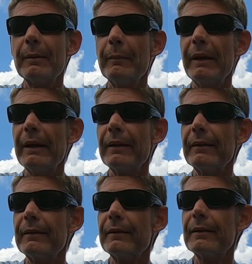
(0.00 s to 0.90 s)
man,
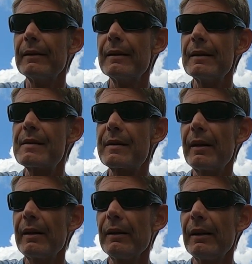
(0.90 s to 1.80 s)
it's
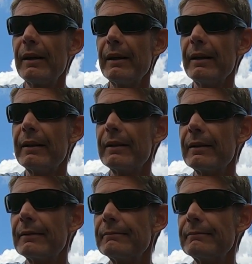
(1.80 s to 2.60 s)
kind of like